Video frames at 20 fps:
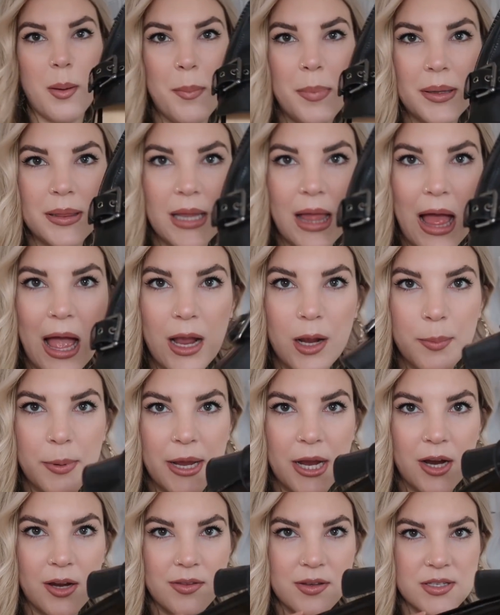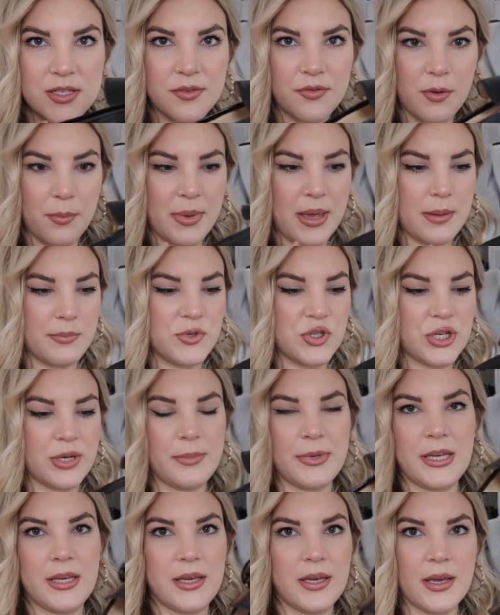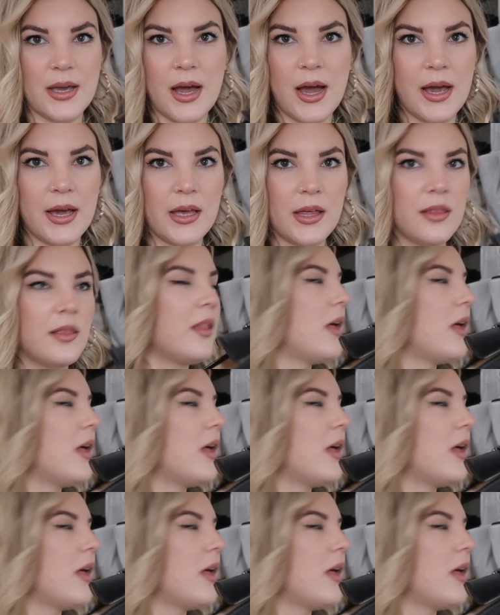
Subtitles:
a black pair. These are from M. Jimmy. I